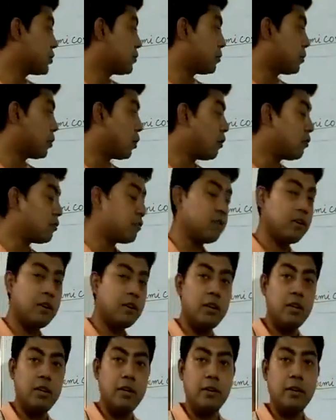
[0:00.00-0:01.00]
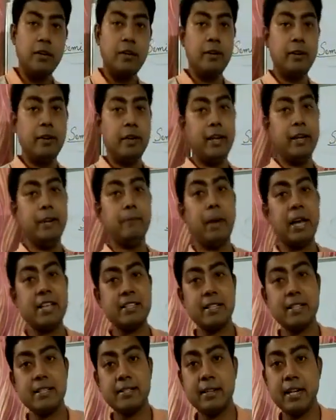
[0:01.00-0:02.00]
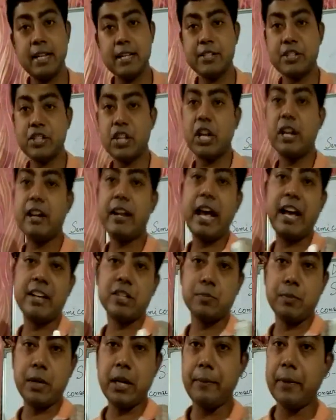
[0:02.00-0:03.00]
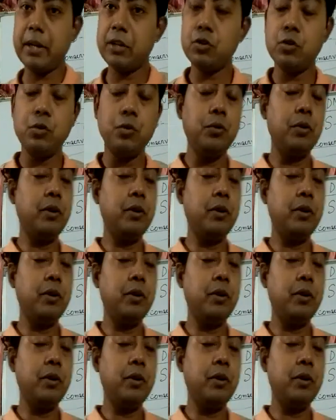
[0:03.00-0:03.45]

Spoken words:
this proved in Maxwell style experiment.